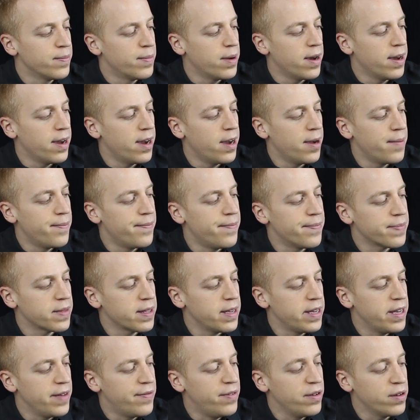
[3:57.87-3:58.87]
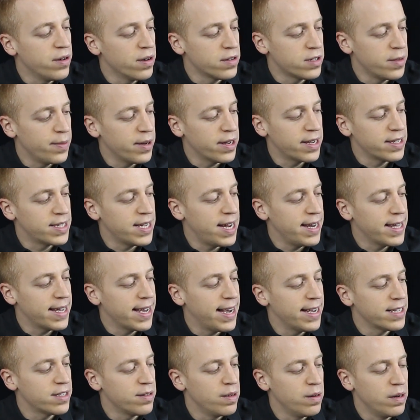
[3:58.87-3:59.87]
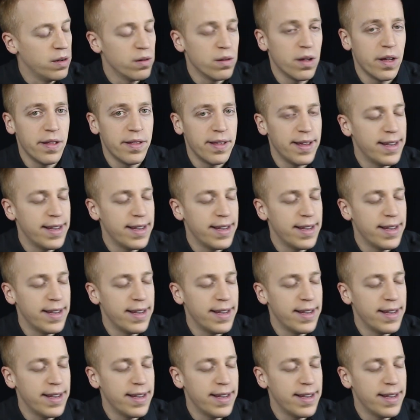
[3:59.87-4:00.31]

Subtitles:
But if you've got something like a Telecaster, it'll look like